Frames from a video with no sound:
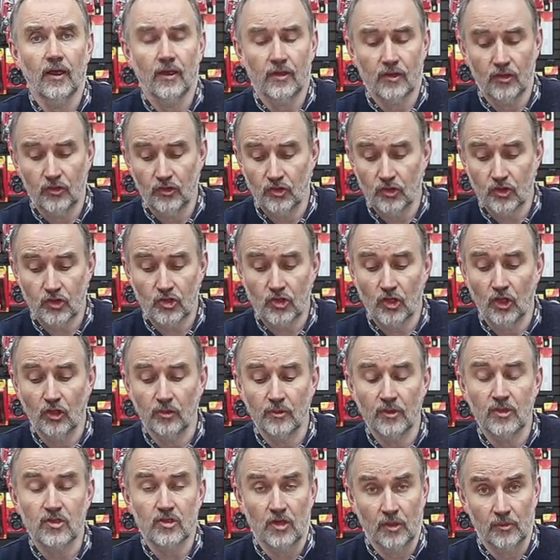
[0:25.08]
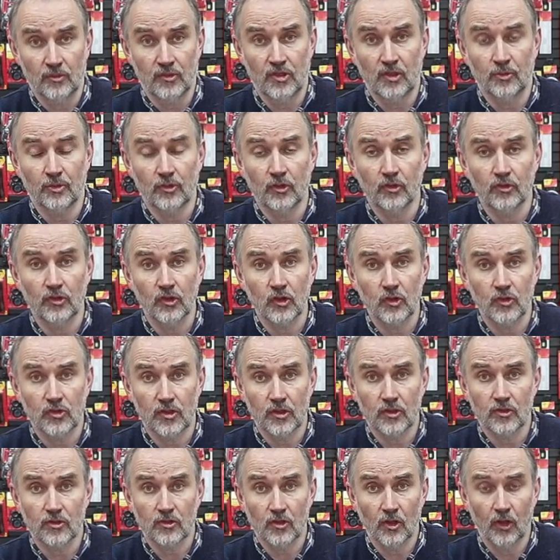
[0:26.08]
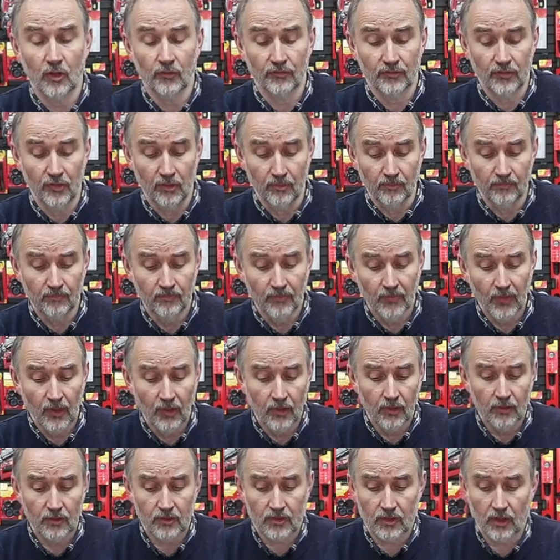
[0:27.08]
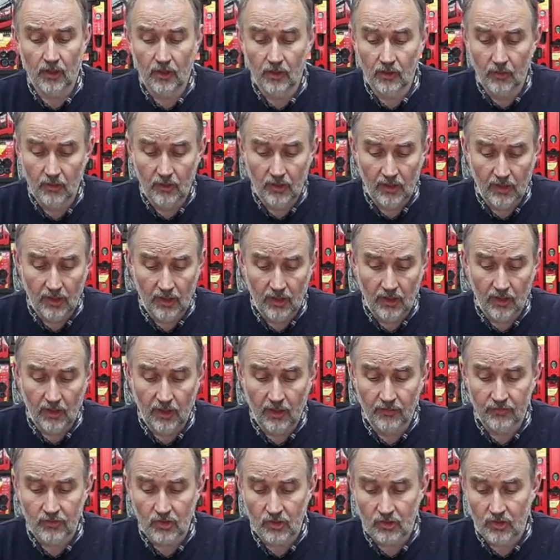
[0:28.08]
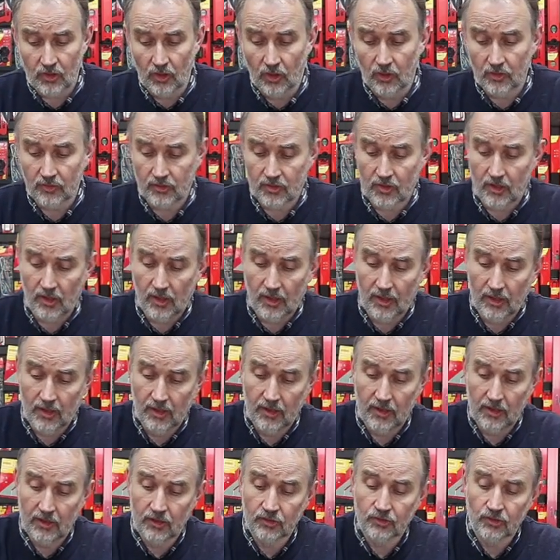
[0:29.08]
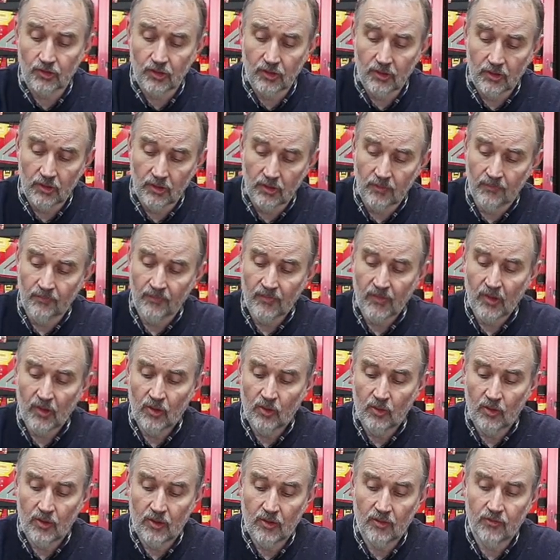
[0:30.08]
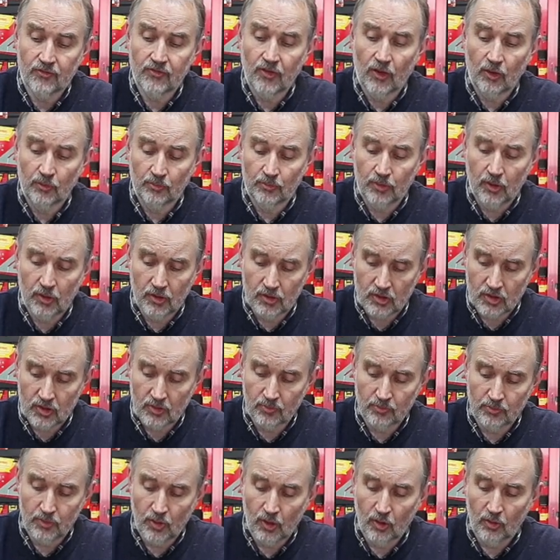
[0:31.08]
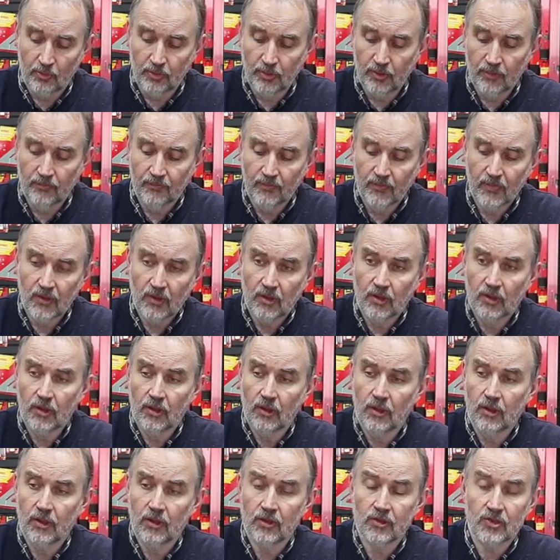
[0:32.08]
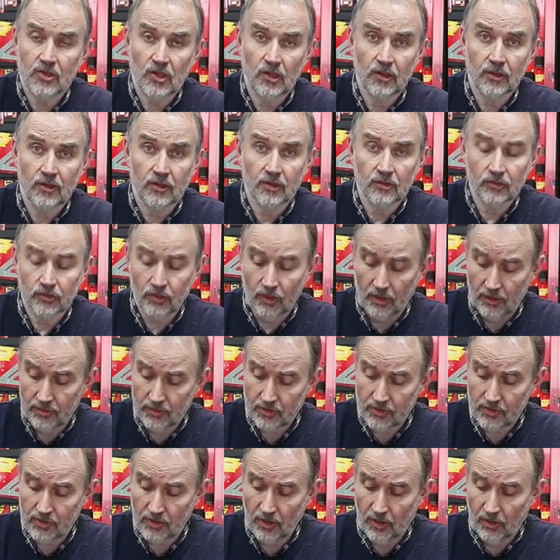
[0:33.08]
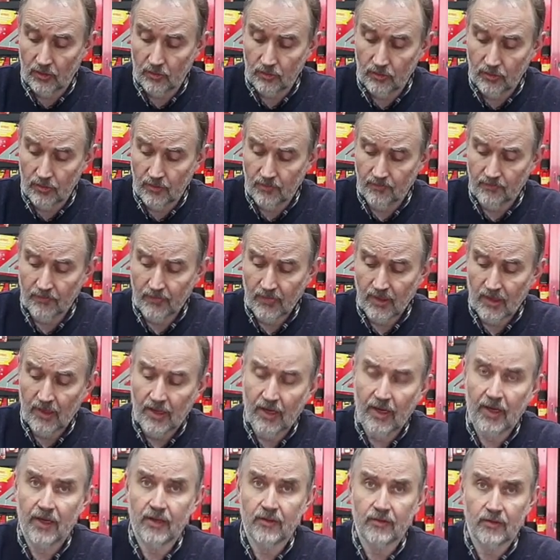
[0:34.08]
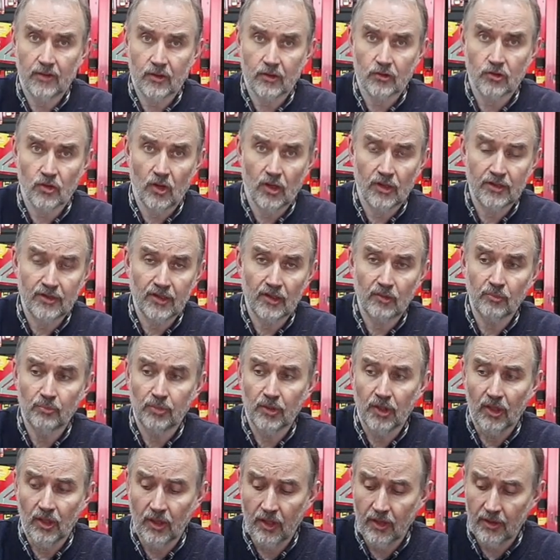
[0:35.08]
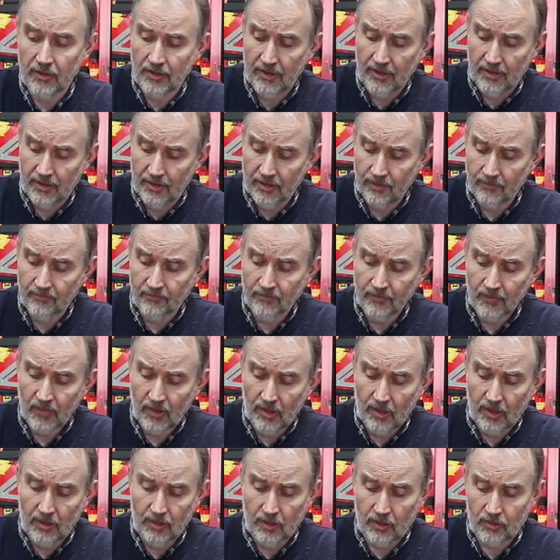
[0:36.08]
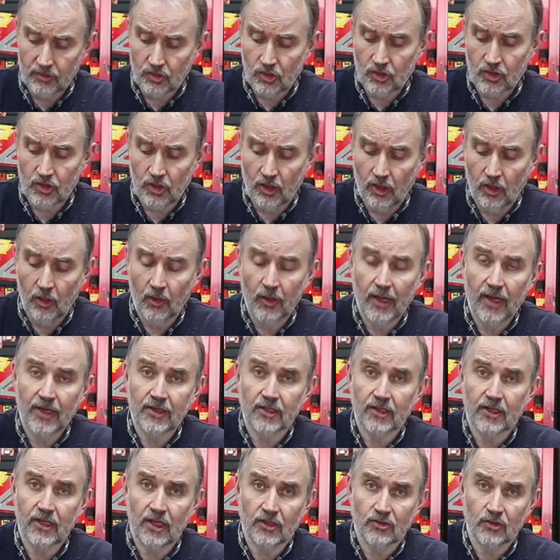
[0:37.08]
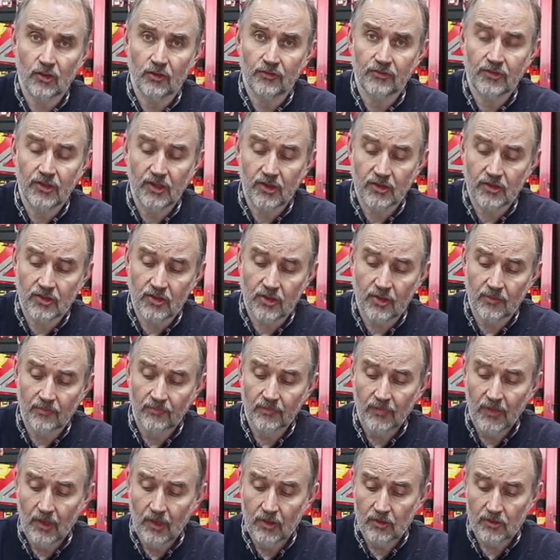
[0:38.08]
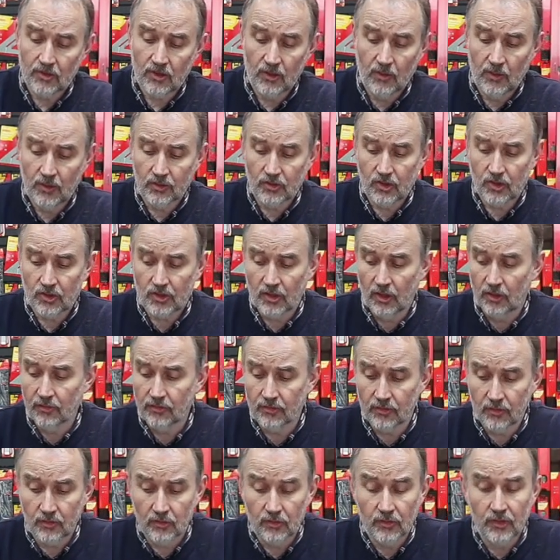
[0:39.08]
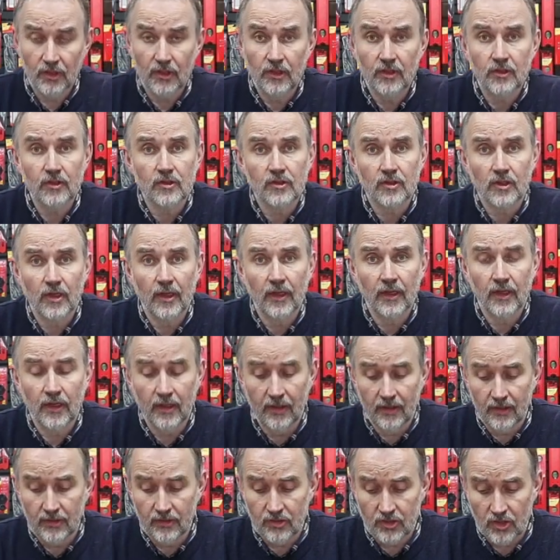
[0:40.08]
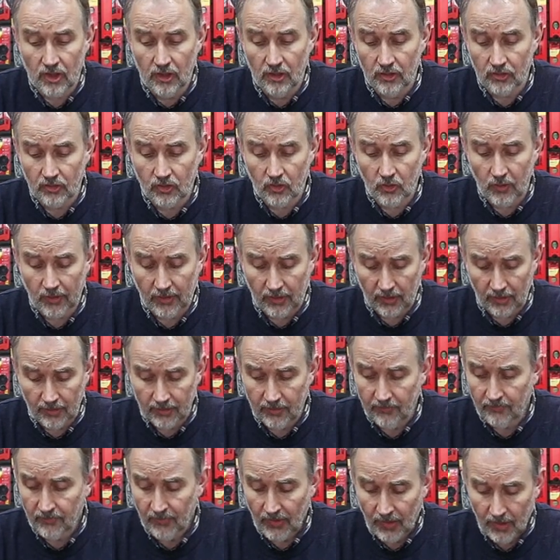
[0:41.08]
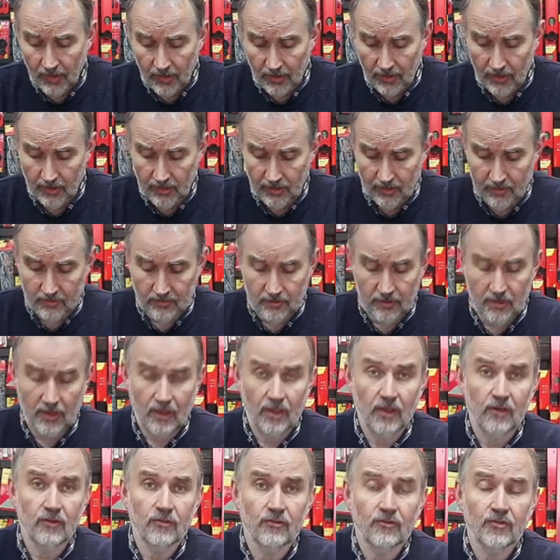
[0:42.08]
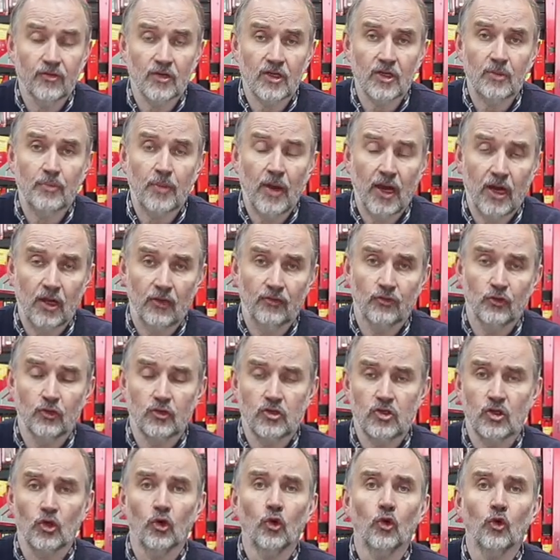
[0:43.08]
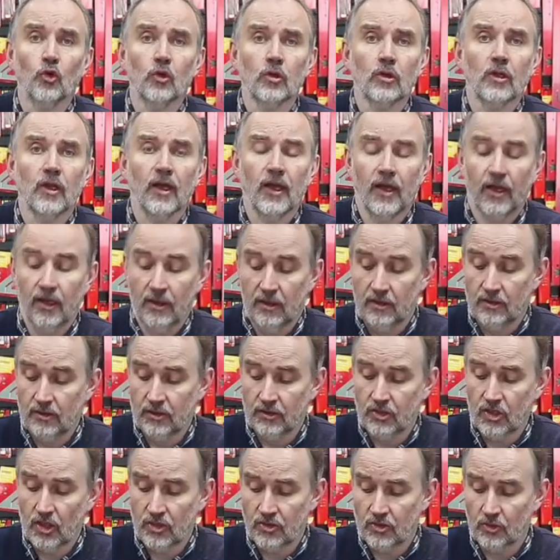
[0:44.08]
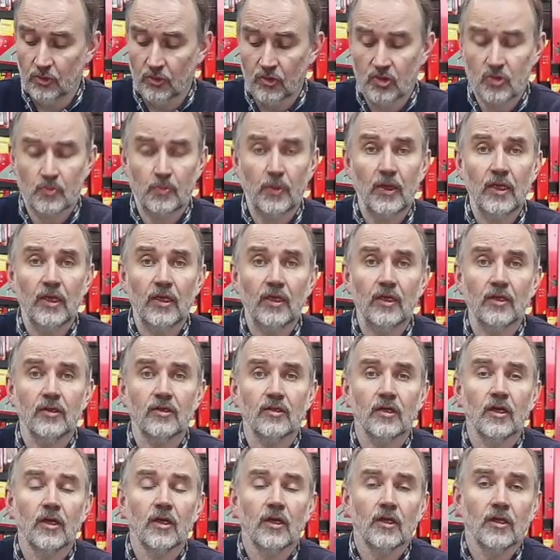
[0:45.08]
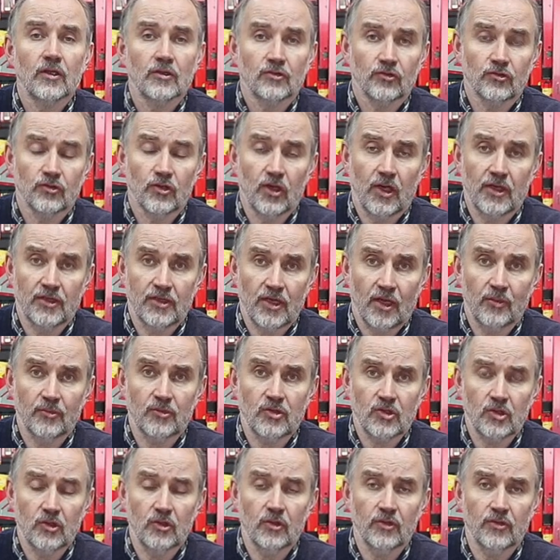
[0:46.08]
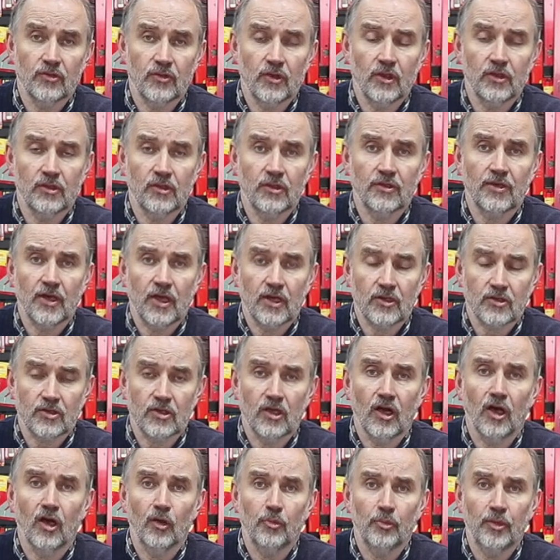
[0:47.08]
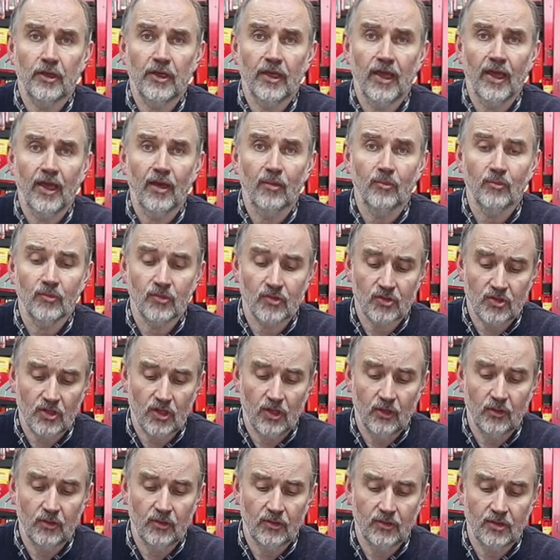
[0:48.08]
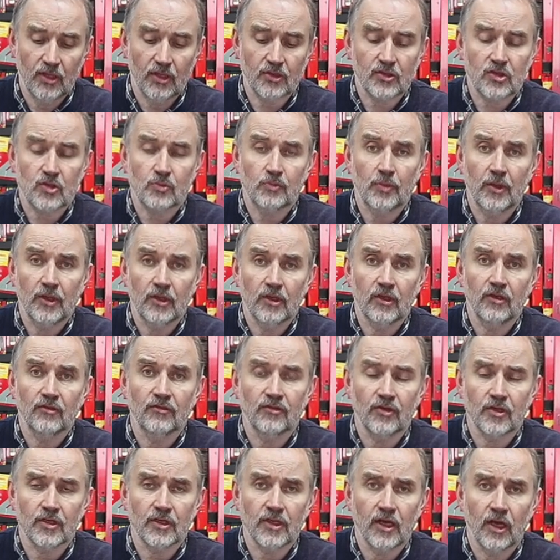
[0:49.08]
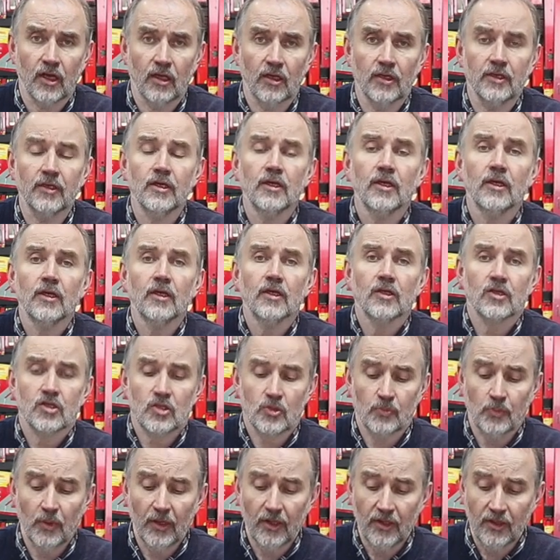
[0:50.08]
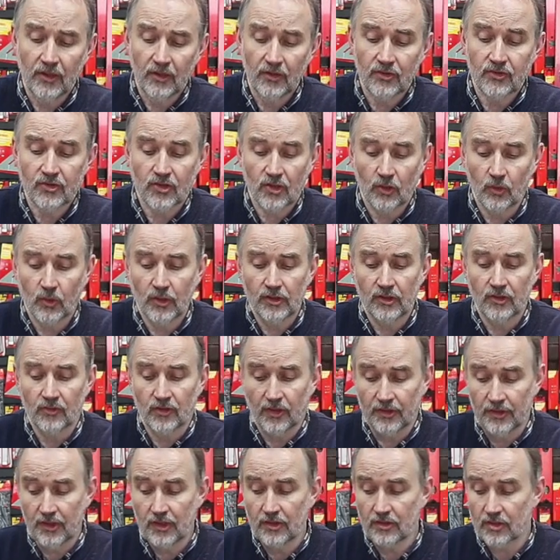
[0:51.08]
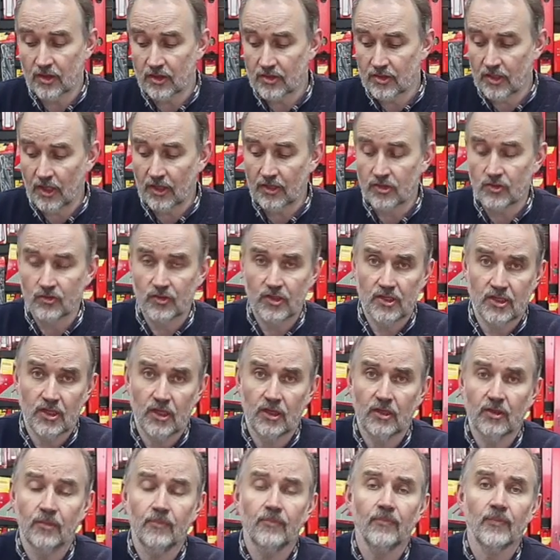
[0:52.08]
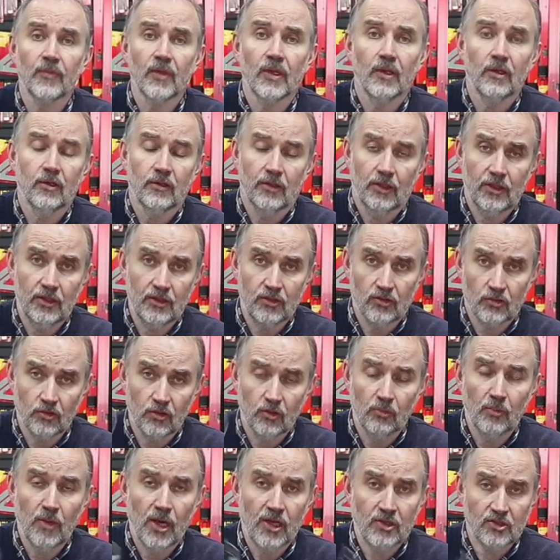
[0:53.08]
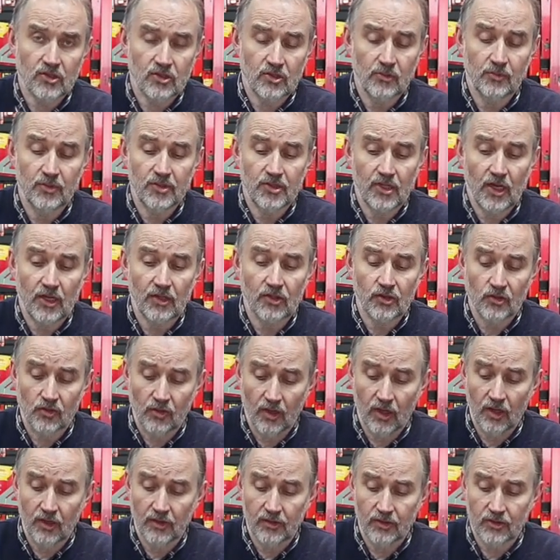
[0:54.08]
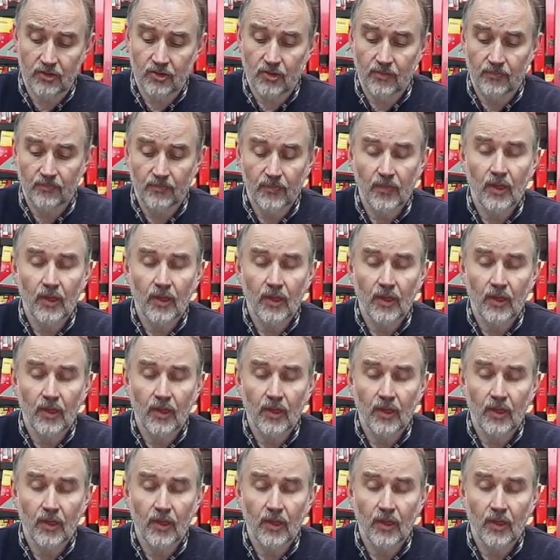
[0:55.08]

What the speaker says: Can you show me some typical uses of them? So I've just got a drill, felt polishing bob, a silicon grindstone and a grinding burr here, and I'll just show, and a cut-off disc. So I'll just go through these in turn quickly. Very powerful tool, adjustable speed, right up to 30,000 RPM, so it does spin at a very high speed. So when you've got these accessories in, these are a must to protect your eyes.